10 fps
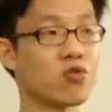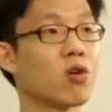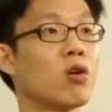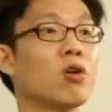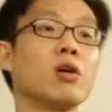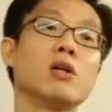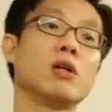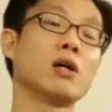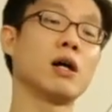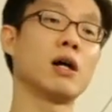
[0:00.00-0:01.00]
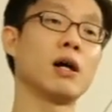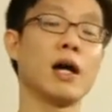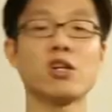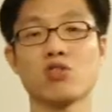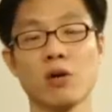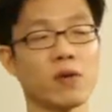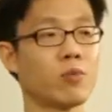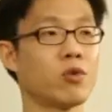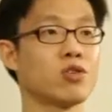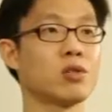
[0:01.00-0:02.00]
draw, hand shot and
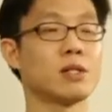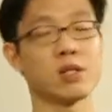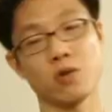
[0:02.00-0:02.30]
vibration is